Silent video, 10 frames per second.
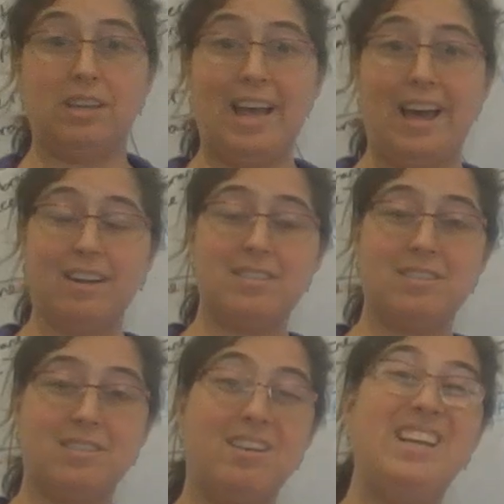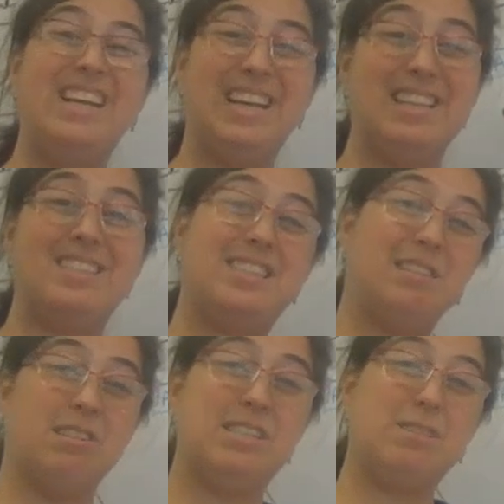next in a
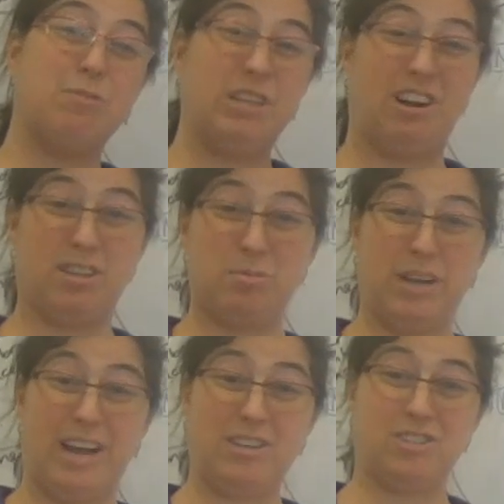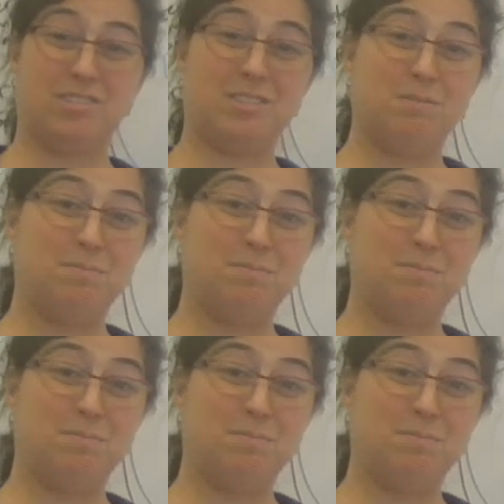series of redox reactions.